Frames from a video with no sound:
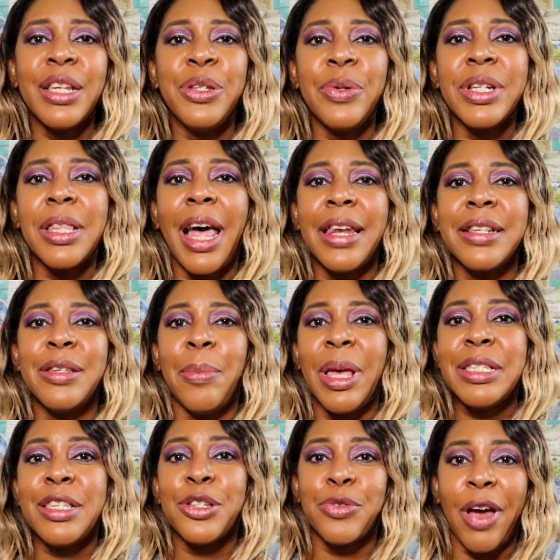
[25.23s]
doing a lot of
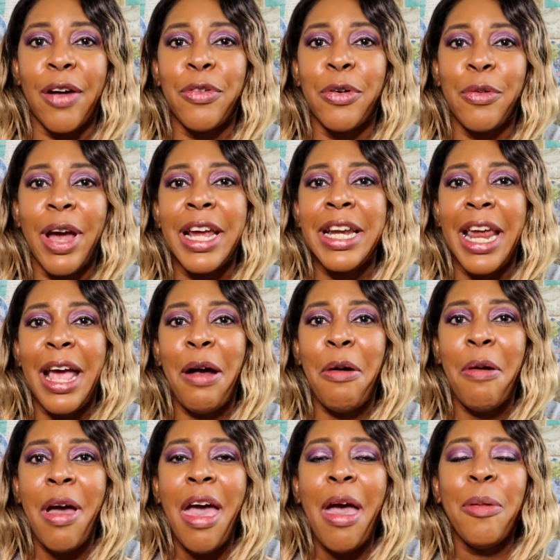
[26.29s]
domestic travel right
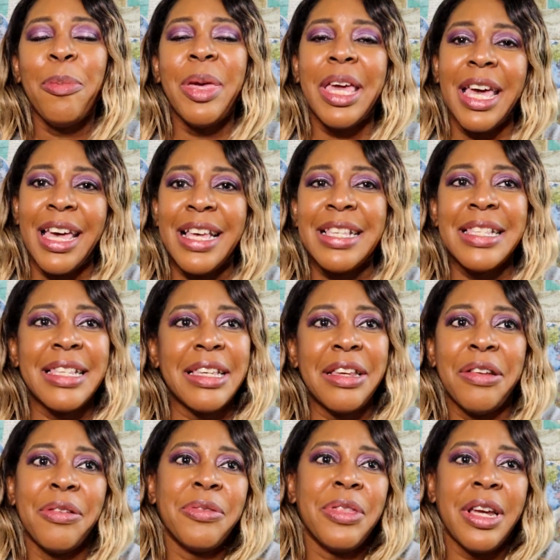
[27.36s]
now because,
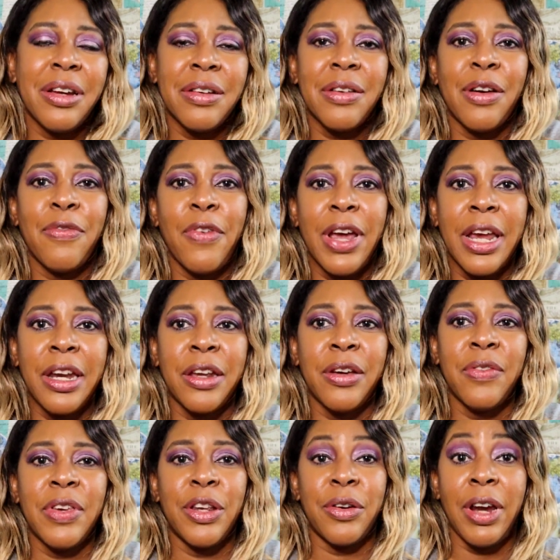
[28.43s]
you know, they're afraid
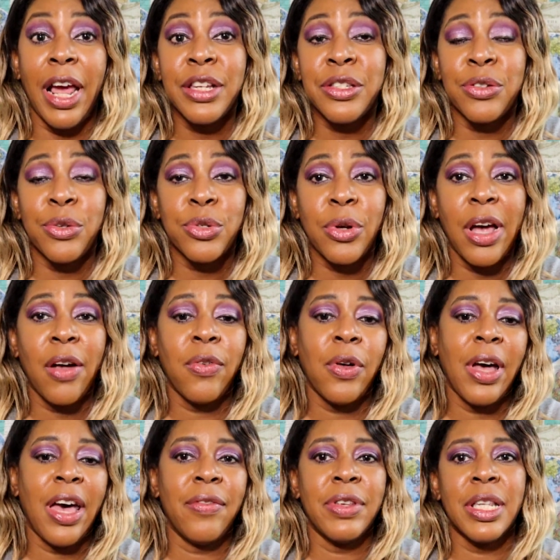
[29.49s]
of international
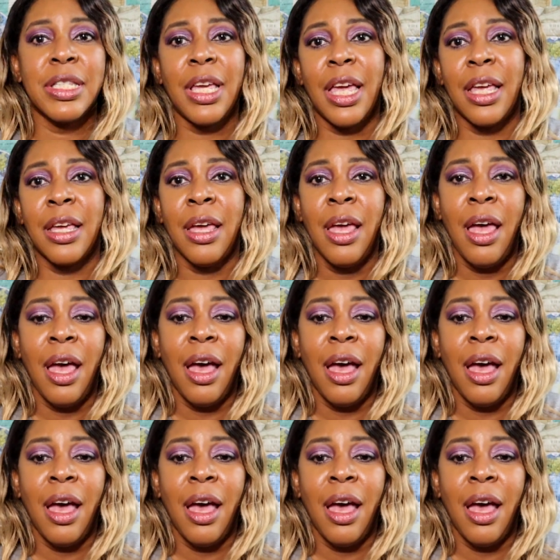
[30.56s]
travel, having to take